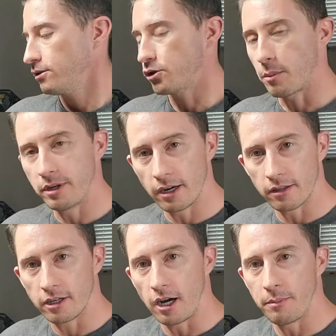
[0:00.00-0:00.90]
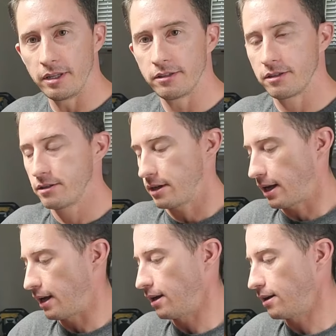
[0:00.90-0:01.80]
drop it down in the comments
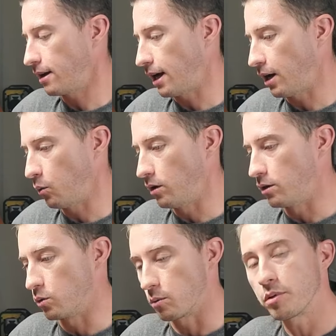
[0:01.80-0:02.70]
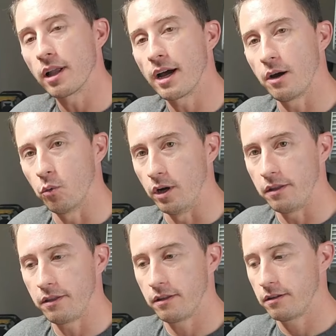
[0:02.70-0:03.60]
and I will reply with
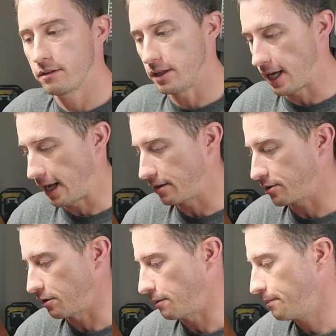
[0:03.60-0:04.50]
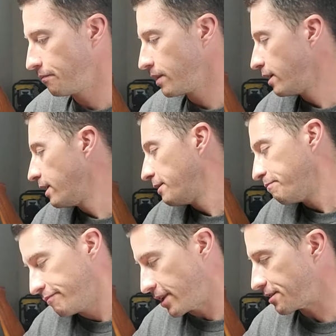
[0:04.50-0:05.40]
the answer.
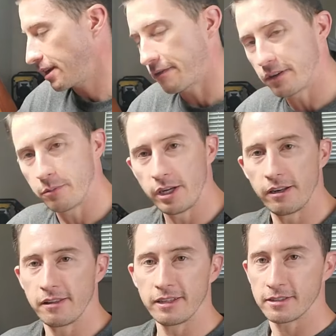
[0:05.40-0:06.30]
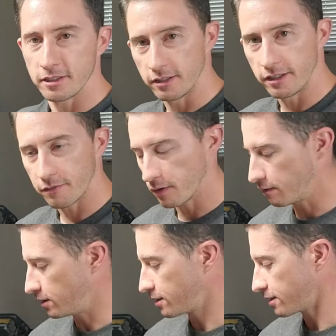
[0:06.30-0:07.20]
Doesn't happen to be anything silly and
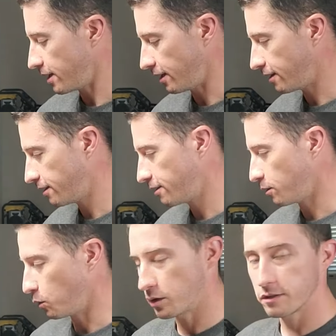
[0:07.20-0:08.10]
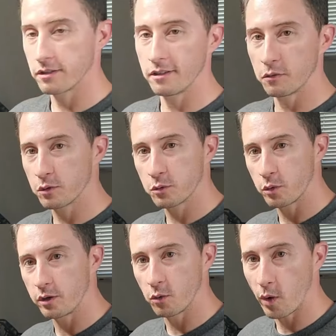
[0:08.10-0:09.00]
frivolous like, well, what's the difference
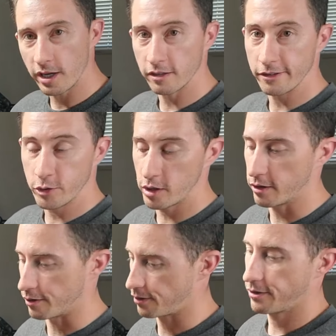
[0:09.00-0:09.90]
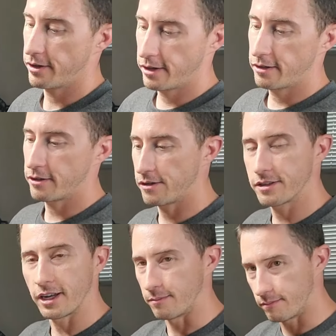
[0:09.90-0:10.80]
between the weight and the triggers? They're the
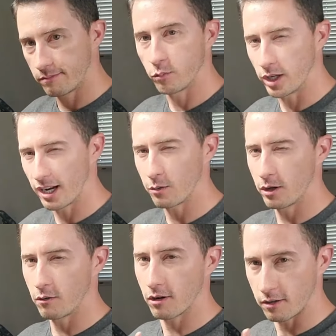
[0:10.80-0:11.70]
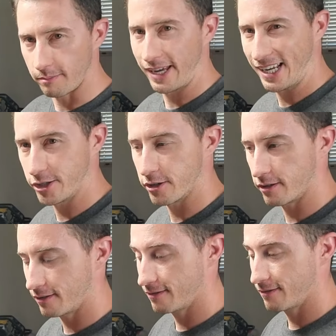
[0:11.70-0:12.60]
same. We kind of went over all the
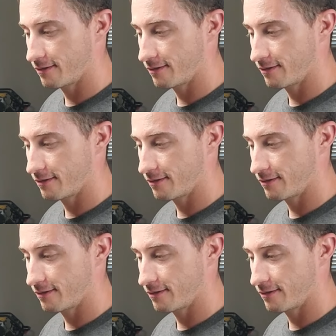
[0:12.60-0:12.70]
major,